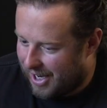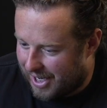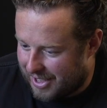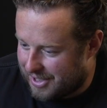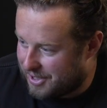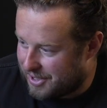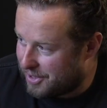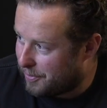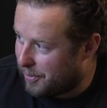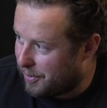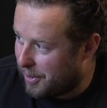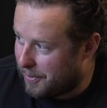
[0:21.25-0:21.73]
I
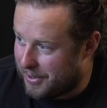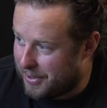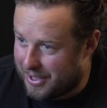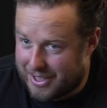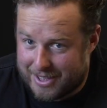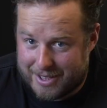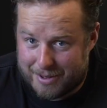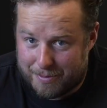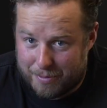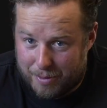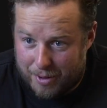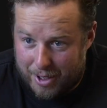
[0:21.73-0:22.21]
still probably
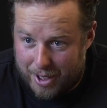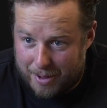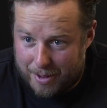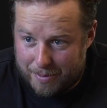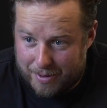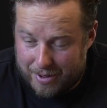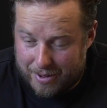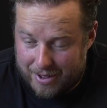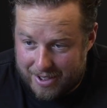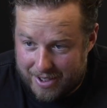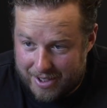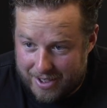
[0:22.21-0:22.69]
need some prep.
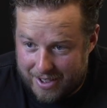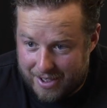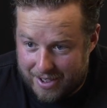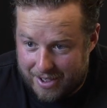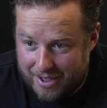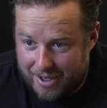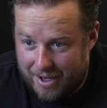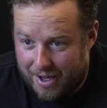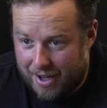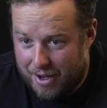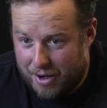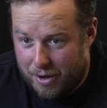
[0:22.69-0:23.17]

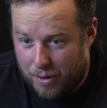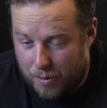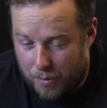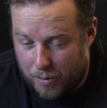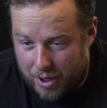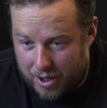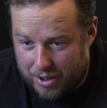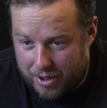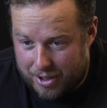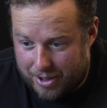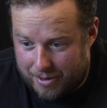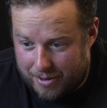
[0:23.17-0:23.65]

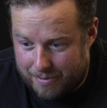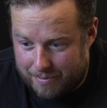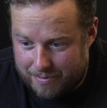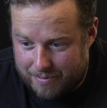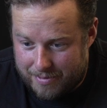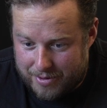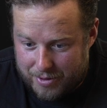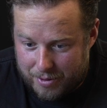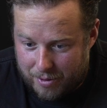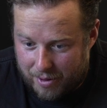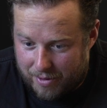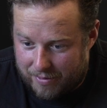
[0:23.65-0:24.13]
Welcome
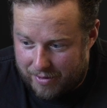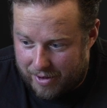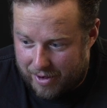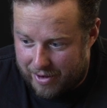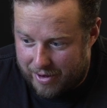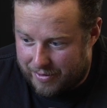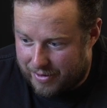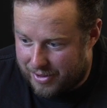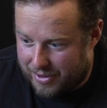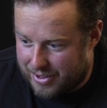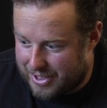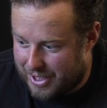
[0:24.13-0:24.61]
to our
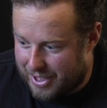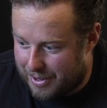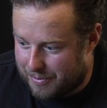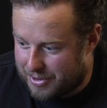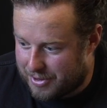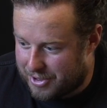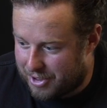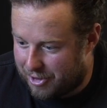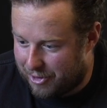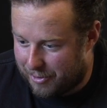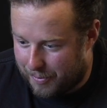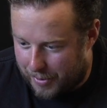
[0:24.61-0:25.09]
very first
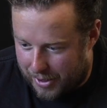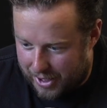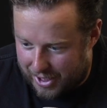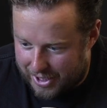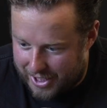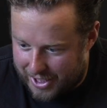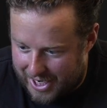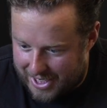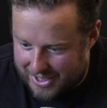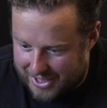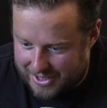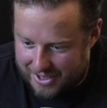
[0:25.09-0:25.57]
episode of
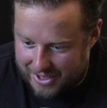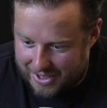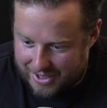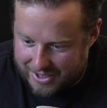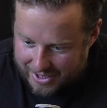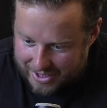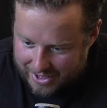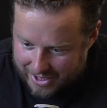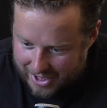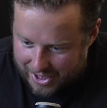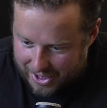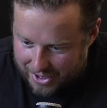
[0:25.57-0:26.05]
Podcasting
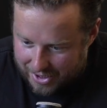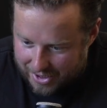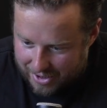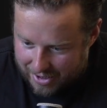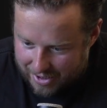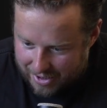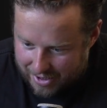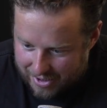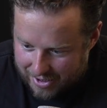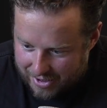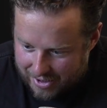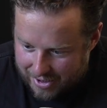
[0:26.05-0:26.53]

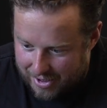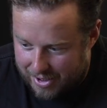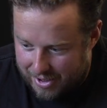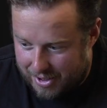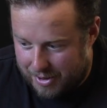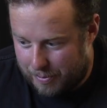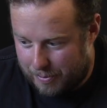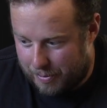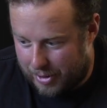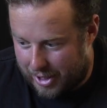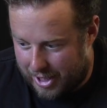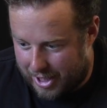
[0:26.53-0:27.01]
Together.
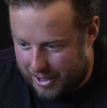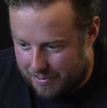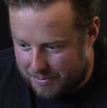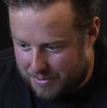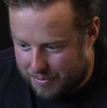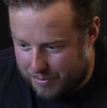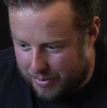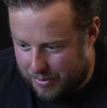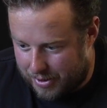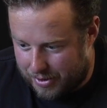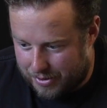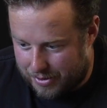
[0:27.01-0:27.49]
My
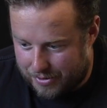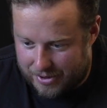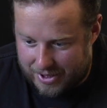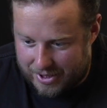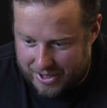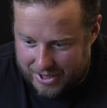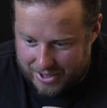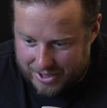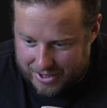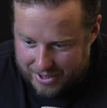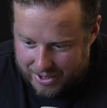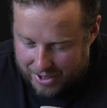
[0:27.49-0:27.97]
name's Boo.
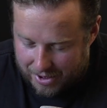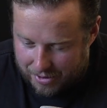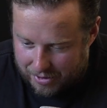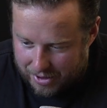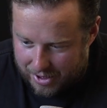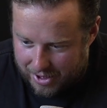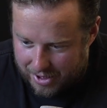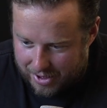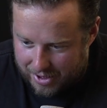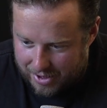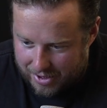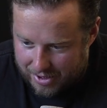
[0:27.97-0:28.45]
This is
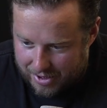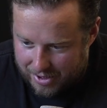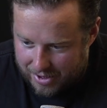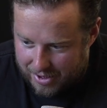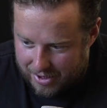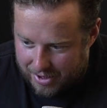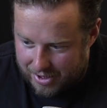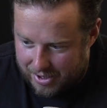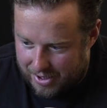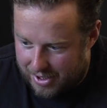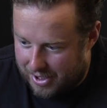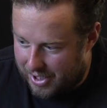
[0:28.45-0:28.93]
Tony.
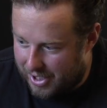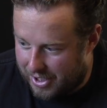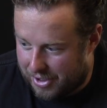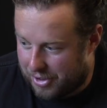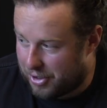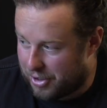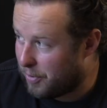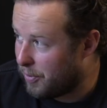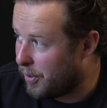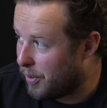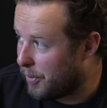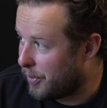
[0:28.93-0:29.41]
I
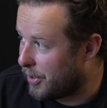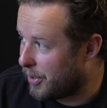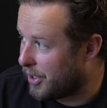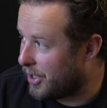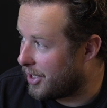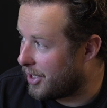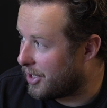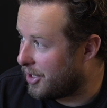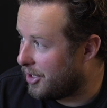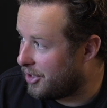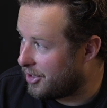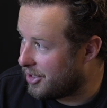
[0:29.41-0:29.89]
don't know what we're
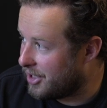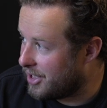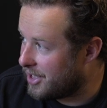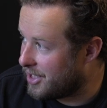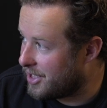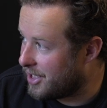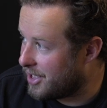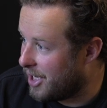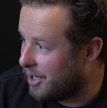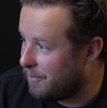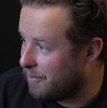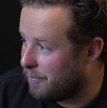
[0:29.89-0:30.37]
going to call
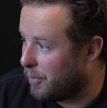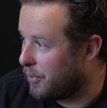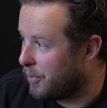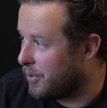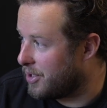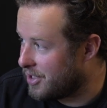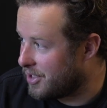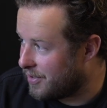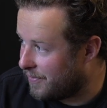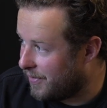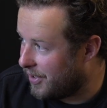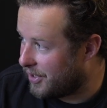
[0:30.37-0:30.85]
this yet, but we
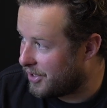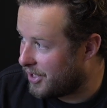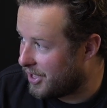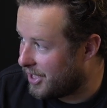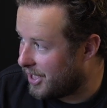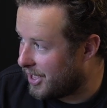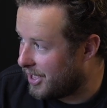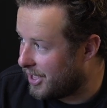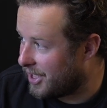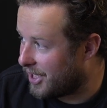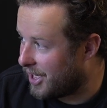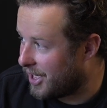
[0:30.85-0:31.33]
just felt the
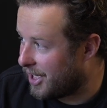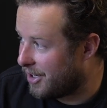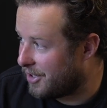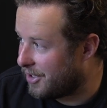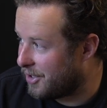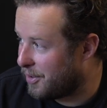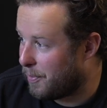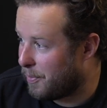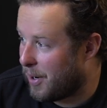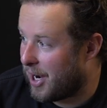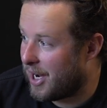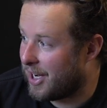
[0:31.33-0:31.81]
need to get
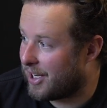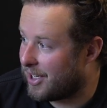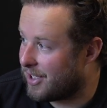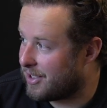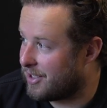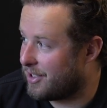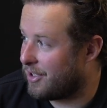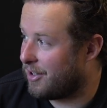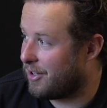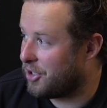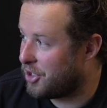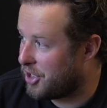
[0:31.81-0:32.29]
on the mic
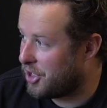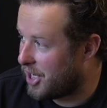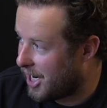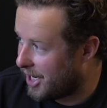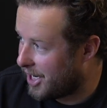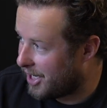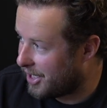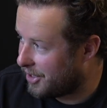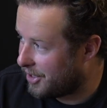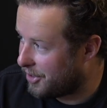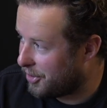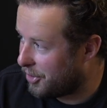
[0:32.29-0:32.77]
and start
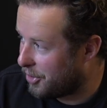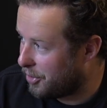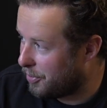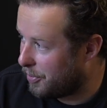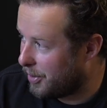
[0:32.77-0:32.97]
chatting a little bit.